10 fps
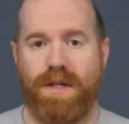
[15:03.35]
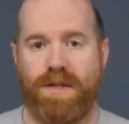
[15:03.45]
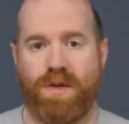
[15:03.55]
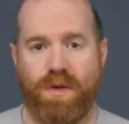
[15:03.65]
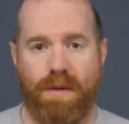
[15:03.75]

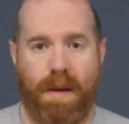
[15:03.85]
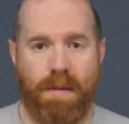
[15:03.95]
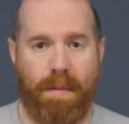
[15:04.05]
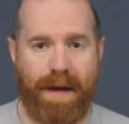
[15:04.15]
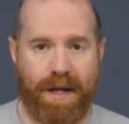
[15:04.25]
so you'll be
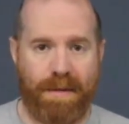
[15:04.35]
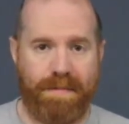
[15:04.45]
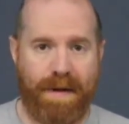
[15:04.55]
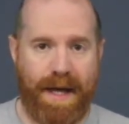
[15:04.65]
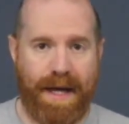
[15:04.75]
able to pick it
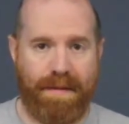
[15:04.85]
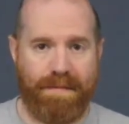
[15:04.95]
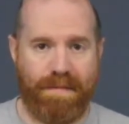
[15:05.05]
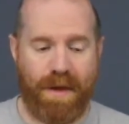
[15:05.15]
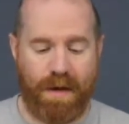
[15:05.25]
up
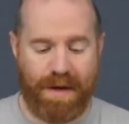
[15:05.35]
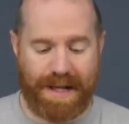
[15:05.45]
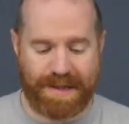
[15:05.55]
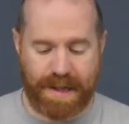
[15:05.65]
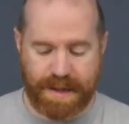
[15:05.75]

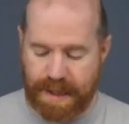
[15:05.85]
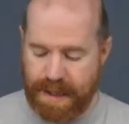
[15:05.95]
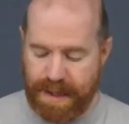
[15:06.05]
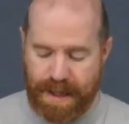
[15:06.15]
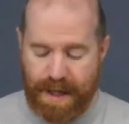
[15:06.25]
nice and easy.
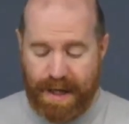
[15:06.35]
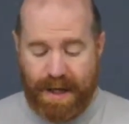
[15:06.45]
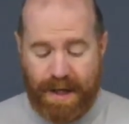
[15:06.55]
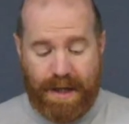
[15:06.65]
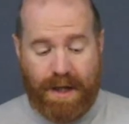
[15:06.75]

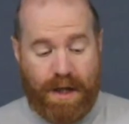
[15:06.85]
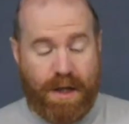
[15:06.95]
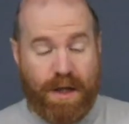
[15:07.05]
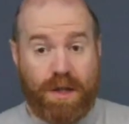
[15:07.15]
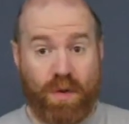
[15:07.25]

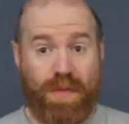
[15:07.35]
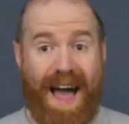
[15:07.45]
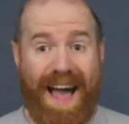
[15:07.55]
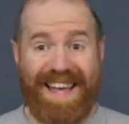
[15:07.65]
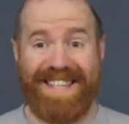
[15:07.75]
So
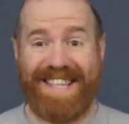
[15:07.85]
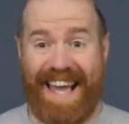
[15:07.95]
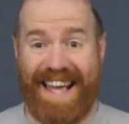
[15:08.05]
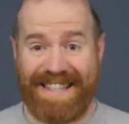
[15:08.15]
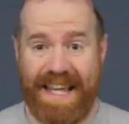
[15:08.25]
that is
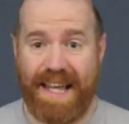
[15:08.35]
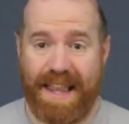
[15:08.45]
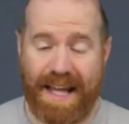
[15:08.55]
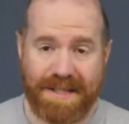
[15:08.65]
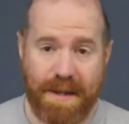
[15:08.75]
it.
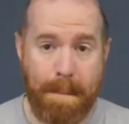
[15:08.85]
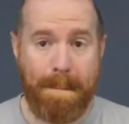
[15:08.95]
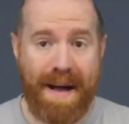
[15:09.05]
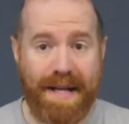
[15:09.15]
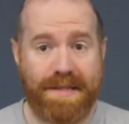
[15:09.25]
That's a
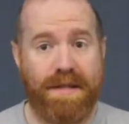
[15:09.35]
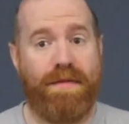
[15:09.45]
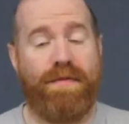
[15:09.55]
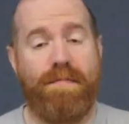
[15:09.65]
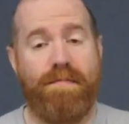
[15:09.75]

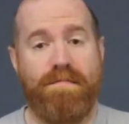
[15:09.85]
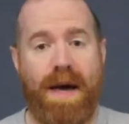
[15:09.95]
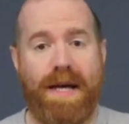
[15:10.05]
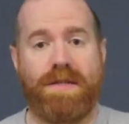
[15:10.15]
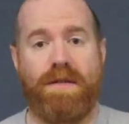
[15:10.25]
massive
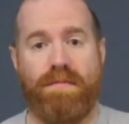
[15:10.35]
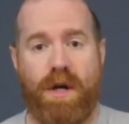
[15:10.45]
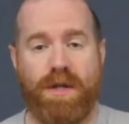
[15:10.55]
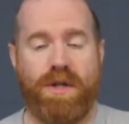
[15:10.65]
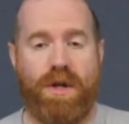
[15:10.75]

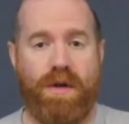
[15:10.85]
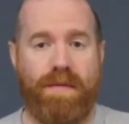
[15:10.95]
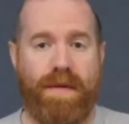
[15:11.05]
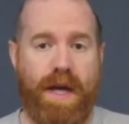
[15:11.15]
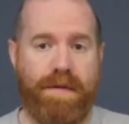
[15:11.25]
amount
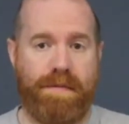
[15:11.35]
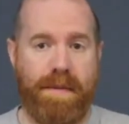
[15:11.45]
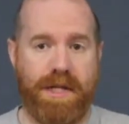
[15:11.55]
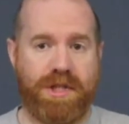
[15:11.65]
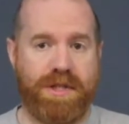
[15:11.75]
of
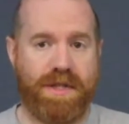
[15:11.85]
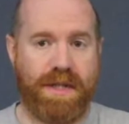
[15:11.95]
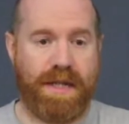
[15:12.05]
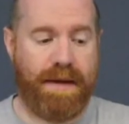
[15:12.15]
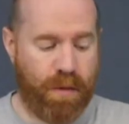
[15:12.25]
information
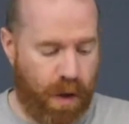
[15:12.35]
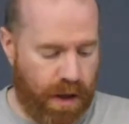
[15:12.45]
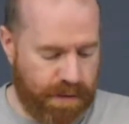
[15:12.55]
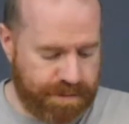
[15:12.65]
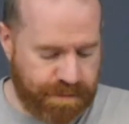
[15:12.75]
to give you
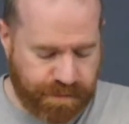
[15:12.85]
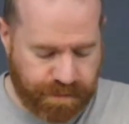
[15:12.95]
all.